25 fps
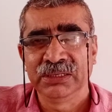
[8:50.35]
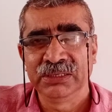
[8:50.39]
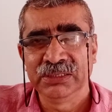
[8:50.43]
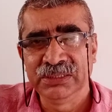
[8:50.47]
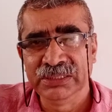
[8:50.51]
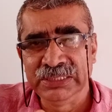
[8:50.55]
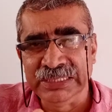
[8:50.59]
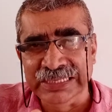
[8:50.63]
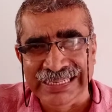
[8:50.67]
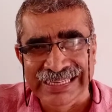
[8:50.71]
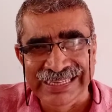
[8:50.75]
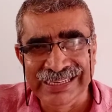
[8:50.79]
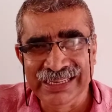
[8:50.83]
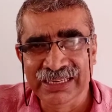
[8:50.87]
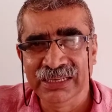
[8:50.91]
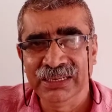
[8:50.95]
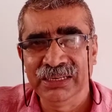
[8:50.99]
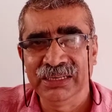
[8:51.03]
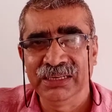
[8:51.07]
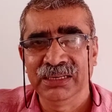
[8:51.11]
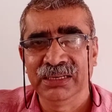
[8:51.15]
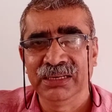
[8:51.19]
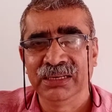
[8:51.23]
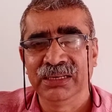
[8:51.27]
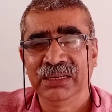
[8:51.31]

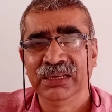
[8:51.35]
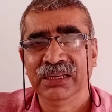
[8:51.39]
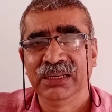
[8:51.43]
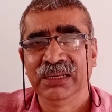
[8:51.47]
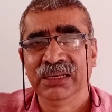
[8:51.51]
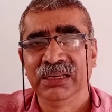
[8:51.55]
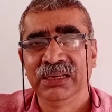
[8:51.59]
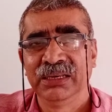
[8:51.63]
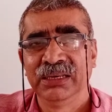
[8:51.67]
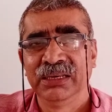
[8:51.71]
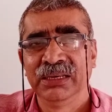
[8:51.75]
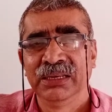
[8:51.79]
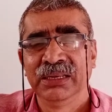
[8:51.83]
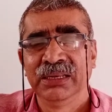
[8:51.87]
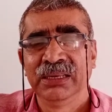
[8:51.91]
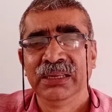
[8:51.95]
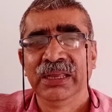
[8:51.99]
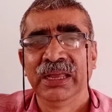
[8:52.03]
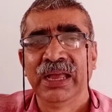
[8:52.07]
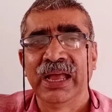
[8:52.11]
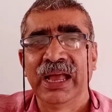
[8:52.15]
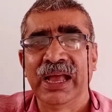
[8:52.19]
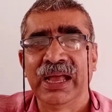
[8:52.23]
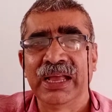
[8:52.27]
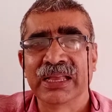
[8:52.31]
deal
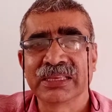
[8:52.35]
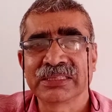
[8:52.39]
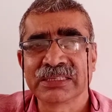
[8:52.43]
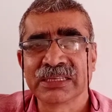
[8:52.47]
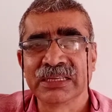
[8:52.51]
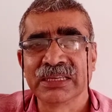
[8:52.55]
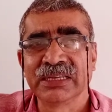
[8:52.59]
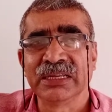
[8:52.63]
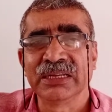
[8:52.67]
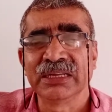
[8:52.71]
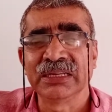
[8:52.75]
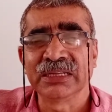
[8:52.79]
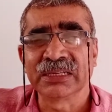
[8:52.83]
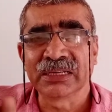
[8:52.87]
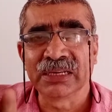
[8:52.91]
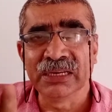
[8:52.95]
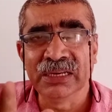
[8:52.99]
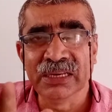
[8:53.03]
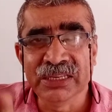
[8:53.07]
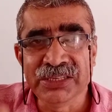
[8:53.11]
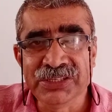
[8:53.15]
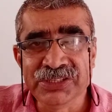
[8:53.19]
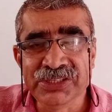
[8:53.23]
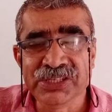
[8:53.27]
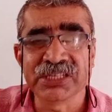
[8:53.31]
as a
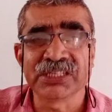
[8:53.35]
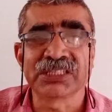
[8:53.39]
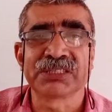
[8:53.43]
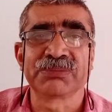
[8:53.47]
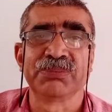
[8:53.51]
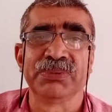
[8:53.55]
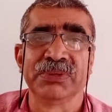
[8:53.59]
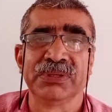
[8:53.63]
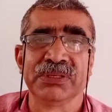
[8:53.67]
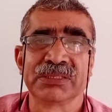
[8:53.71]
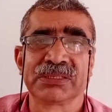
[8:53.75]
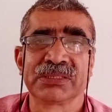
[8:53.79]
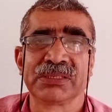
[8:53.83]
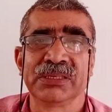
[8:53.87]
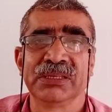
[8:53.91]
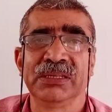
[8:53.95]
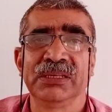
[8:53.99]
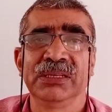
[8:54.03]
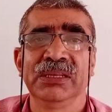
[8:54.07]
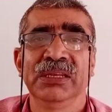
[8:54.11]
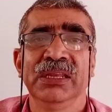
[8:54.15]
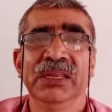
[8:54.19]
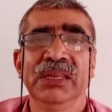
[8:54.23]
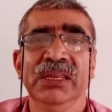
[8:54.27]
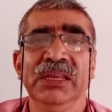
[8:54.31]
religious
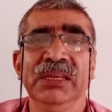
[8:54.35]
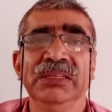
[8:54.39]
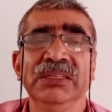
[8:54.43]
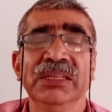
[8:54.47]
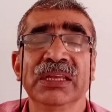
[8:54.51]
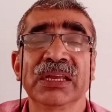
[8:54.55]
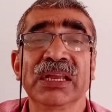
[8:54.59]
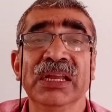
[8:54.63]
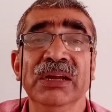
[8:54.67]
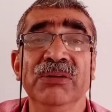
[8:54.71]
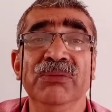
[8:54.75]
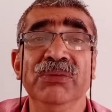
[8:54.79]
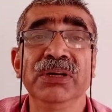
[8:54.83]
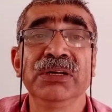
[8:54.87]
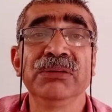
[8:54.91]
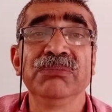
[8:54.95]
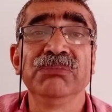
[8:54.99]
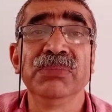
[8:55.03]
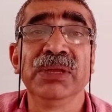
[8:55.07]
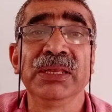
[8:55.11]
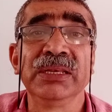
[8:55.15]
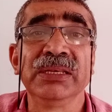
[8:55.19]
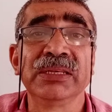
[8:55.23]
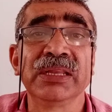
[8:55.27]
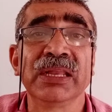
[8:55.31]
person in the
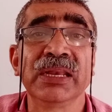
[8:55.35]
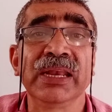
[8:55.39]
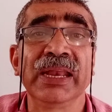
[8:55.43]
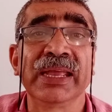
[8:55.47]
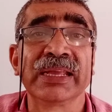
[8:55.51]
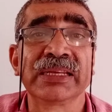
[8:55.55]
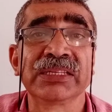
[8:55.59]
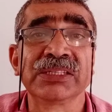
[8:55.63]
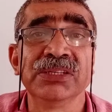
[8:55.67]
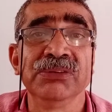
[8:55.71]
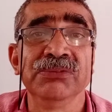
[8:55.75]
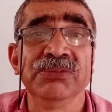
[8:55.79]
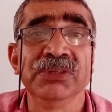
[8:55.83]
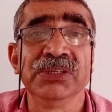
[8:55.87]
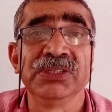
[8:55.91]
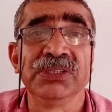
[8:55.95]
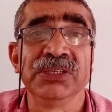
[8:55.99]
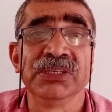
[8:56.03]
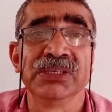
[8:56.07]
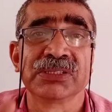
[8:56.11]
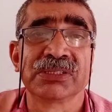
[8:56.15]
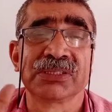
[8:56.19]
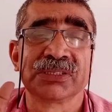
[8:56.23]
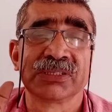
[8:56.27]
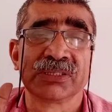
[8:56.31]
governmental
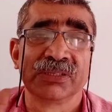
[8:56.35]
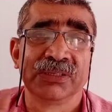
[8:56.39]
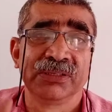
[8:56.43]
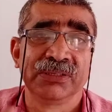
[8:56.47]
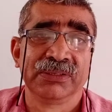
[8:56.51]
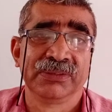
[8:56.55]
activities.